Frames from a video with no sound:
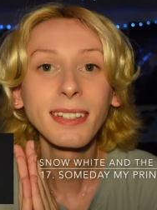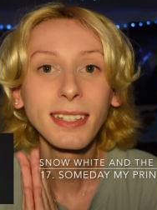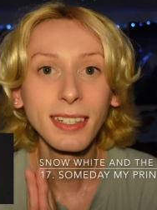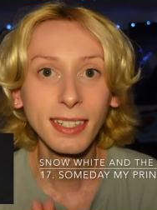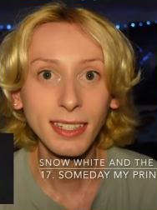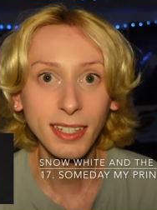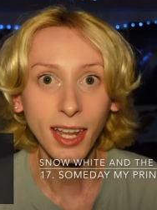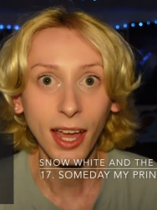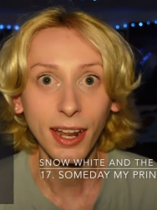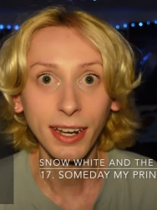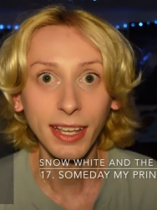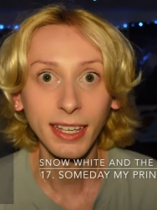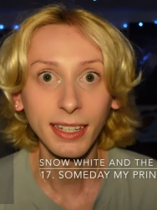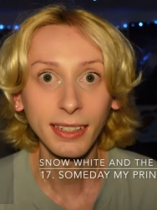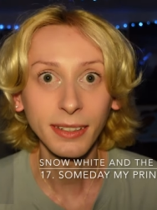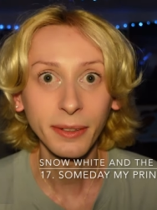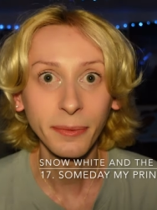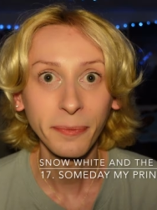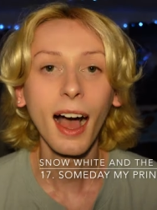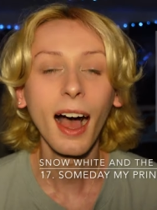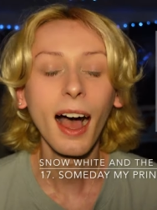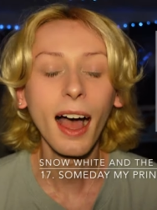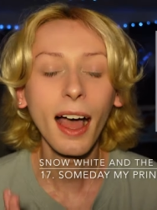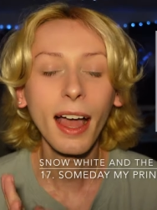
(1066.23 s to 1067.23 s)
stunning.
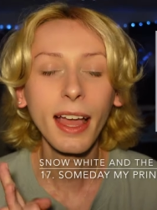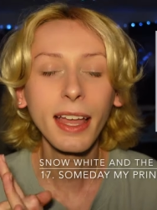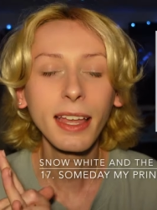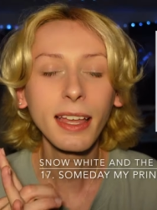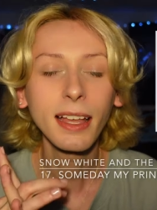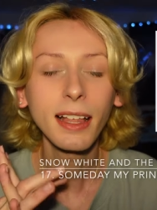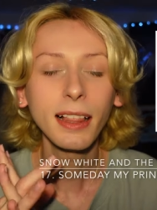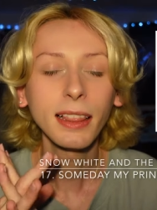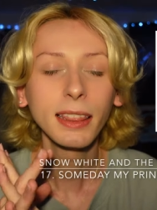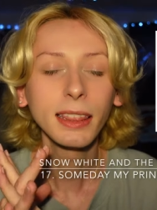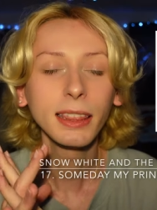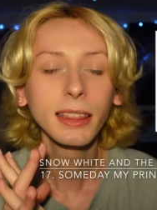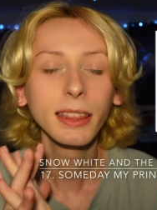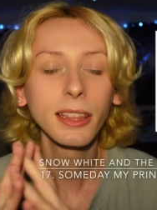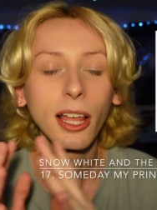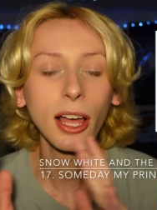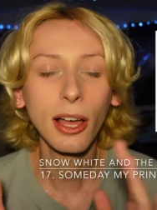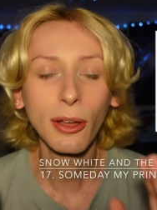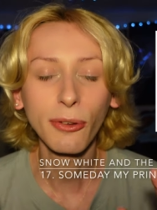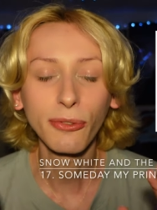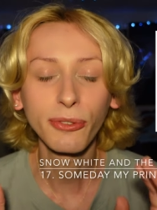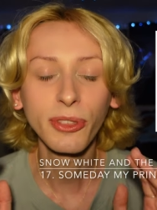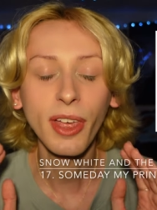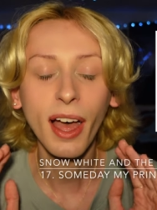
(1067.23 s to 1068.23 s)
I
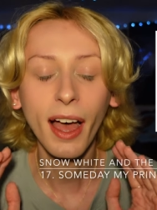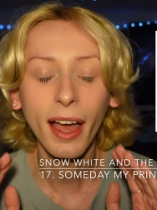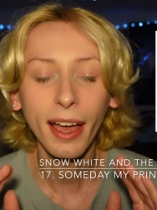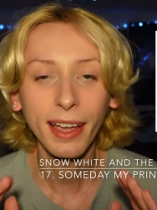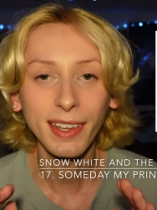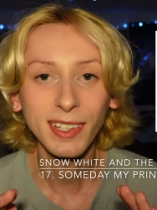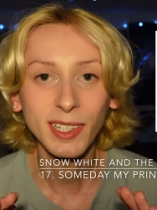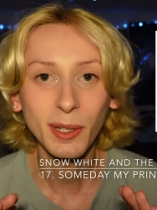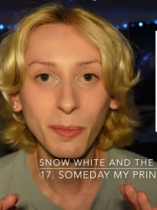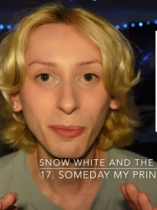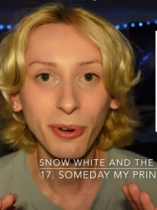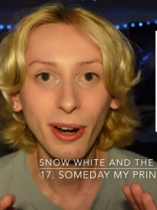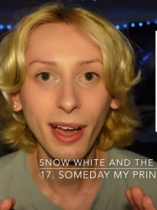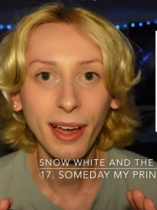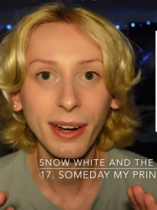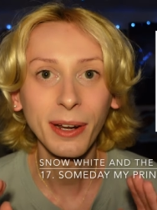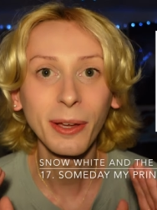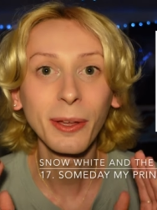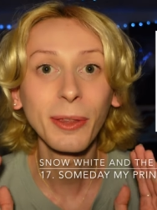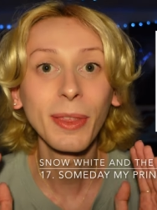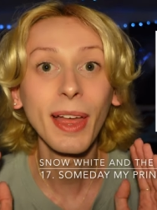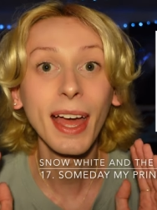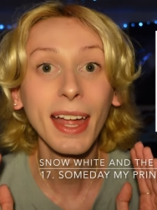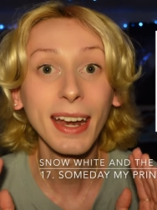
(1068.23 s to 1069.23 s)
love the high
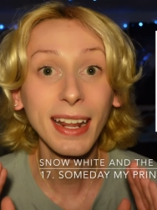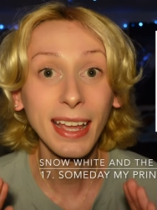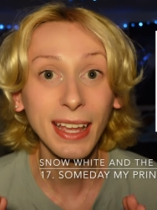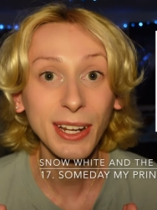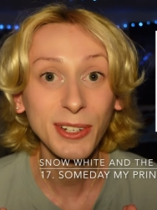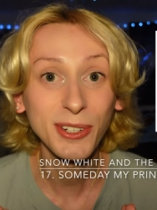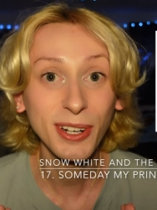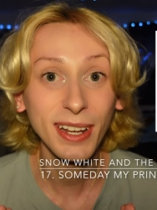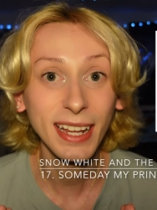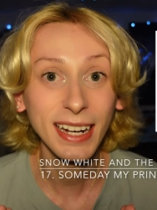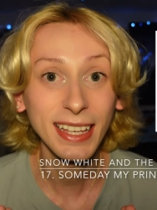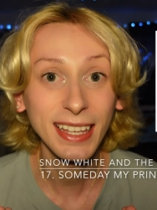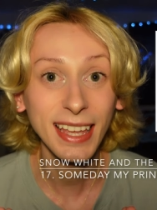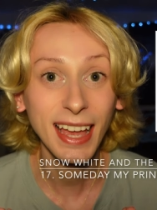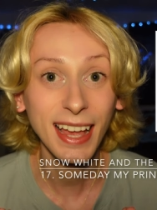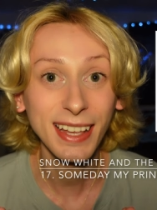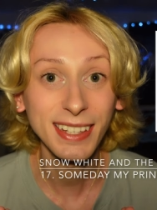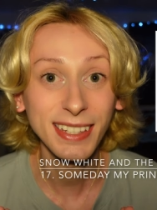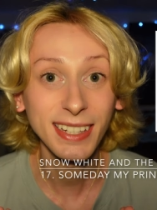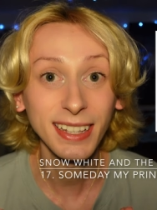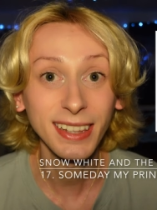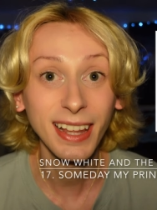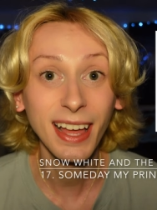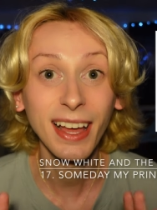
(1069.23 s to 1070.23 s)
soprano that Adriana
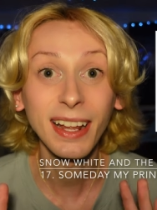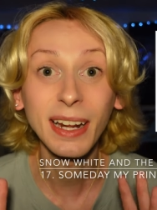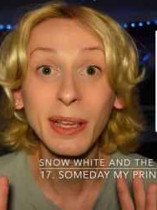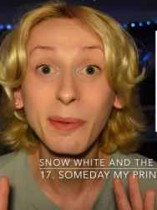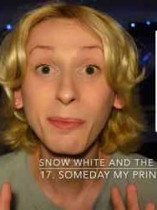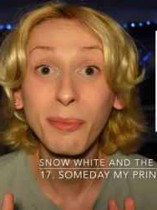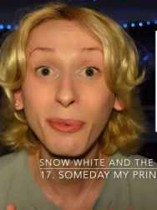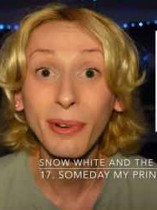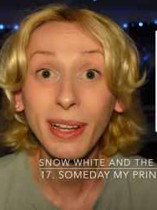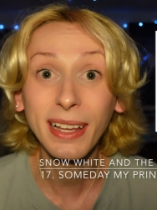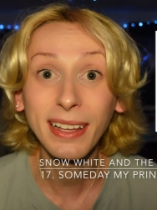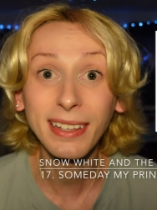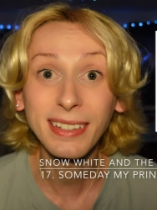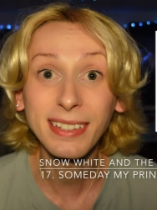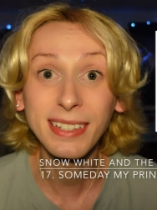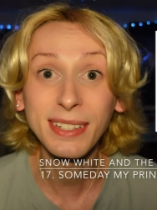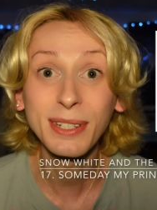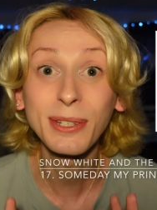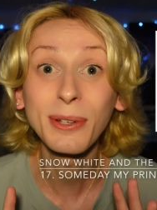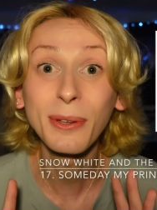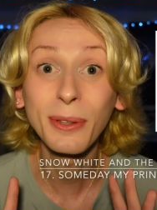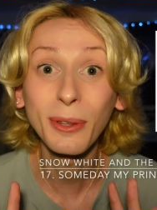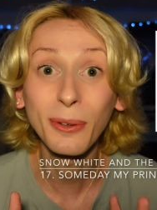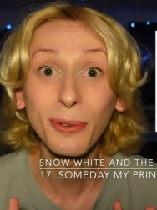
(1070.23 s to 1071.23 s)
Caselotti brings
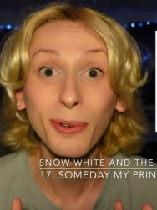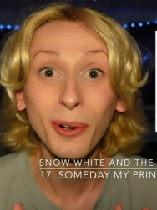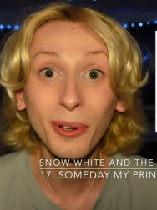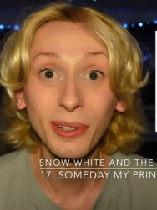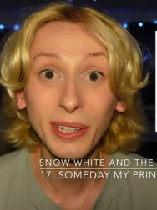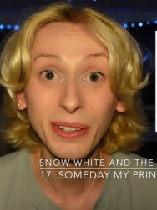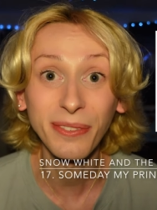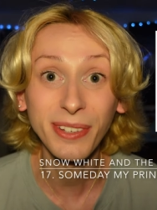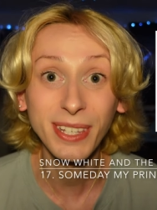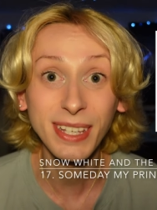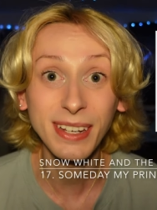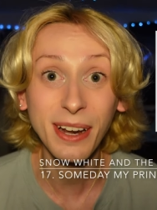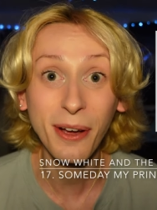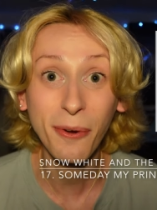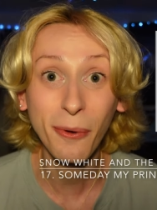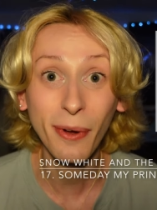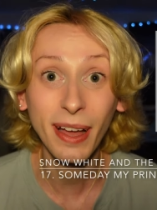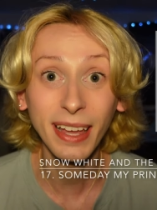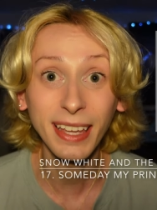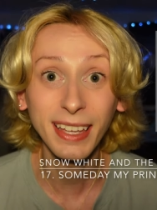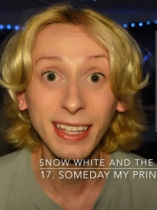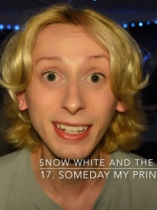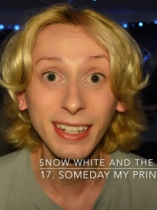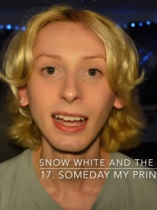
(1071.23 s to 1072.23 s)
to the role of Snow
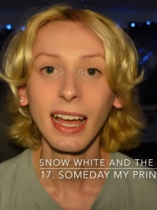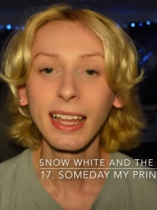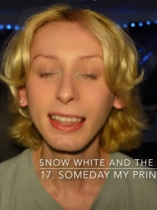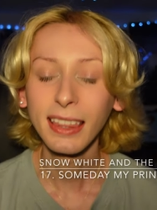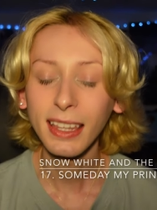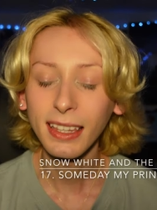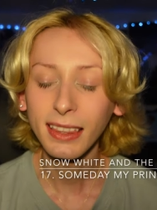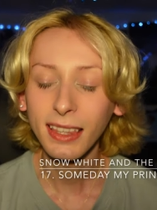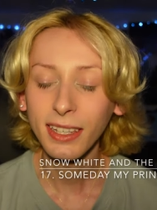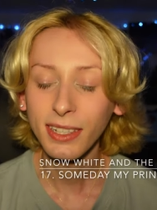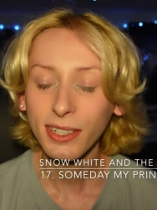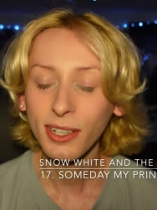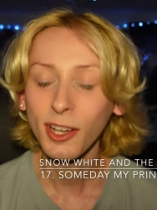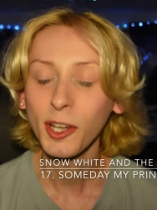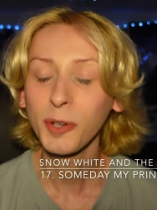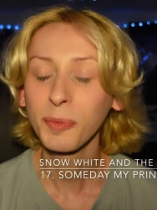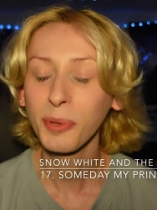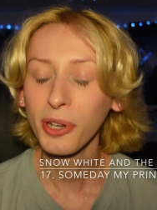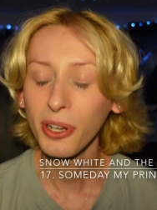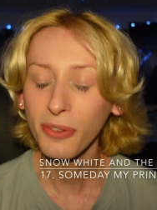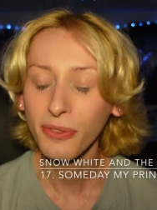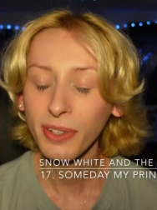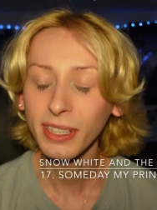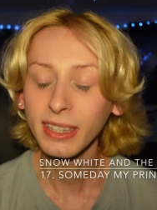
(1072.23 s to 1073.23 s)
White. I think this song
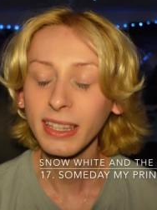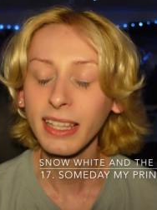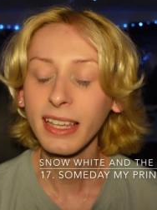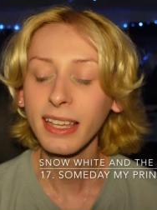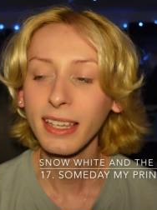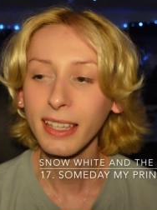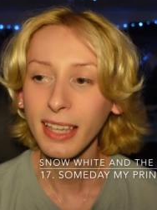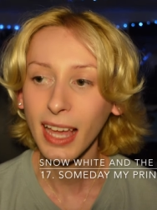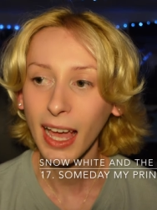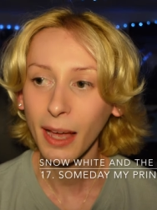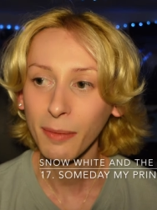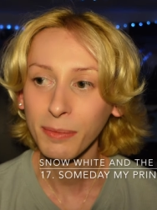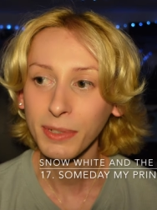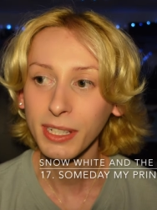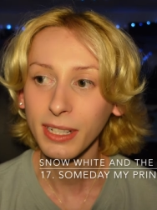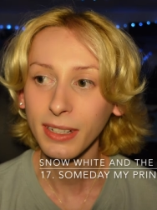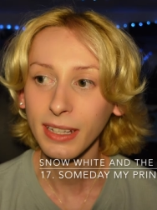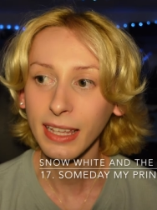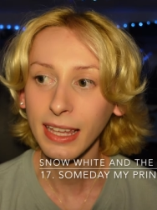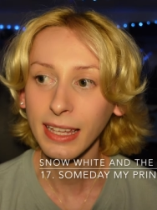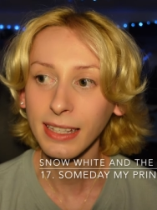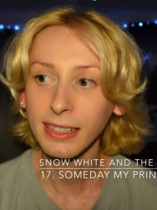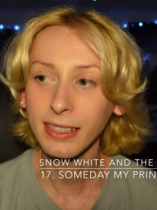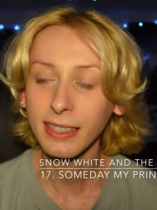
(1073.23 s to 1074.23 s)
perfectly
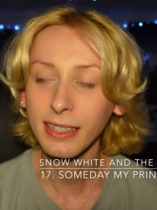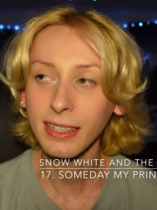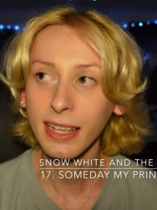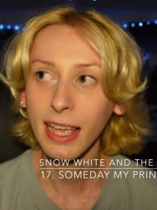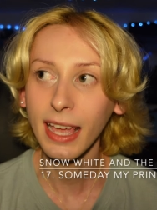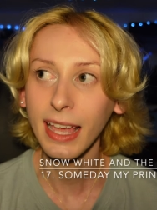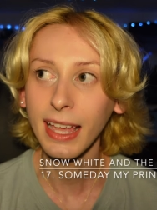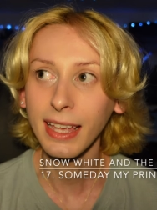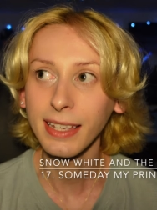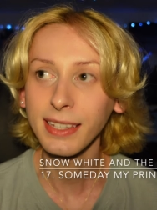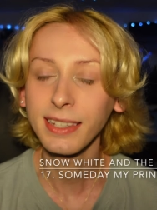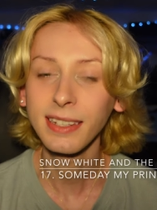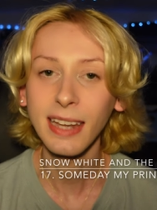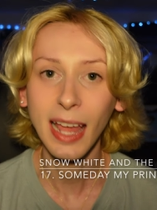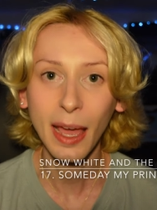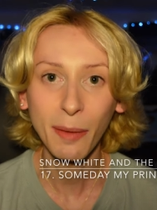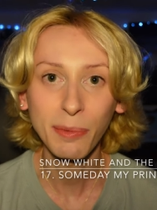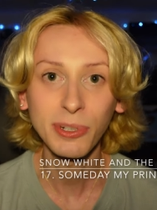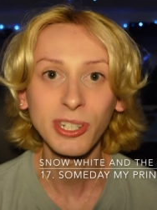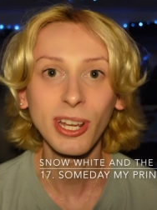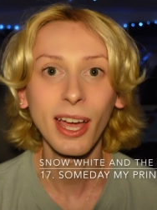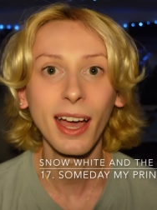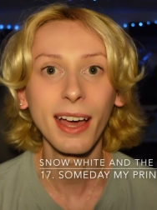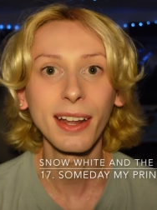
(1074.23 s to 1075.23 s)
encapsulates a
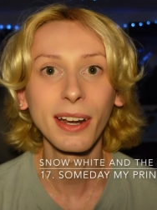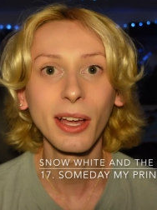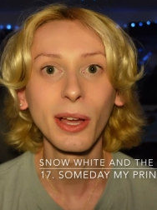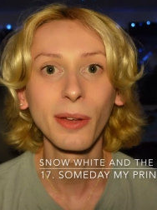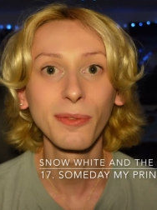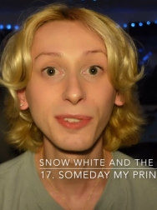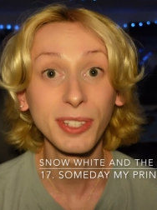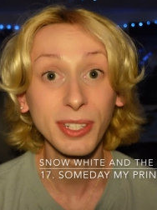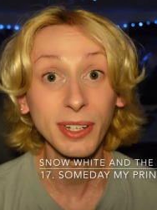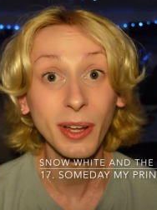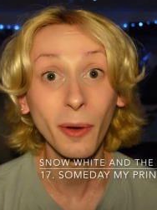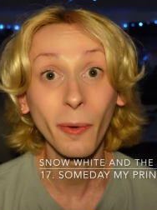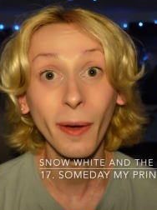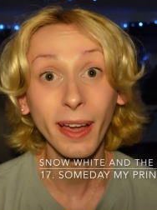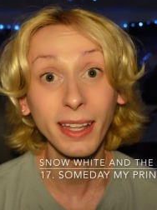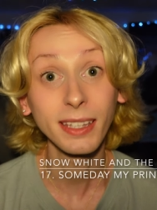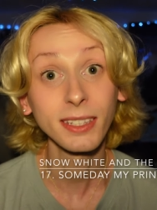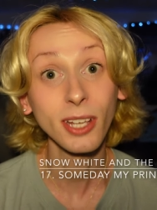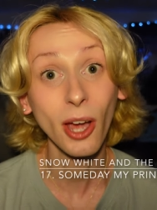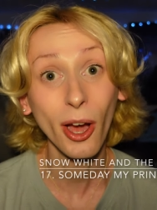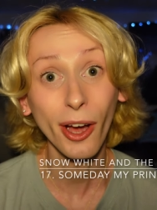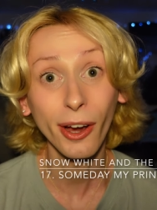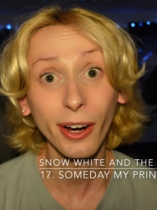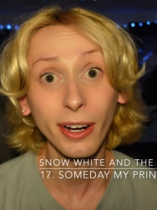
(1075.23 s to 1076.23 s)
snapshot of Snow White's
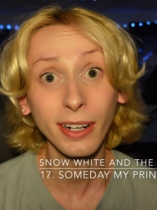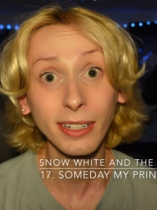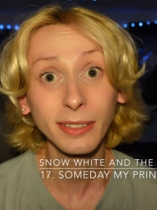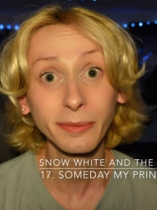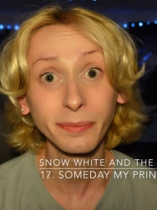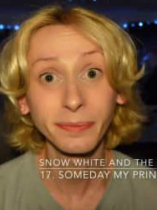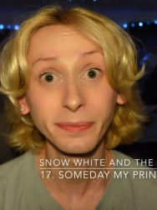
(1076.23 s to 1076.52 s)
heart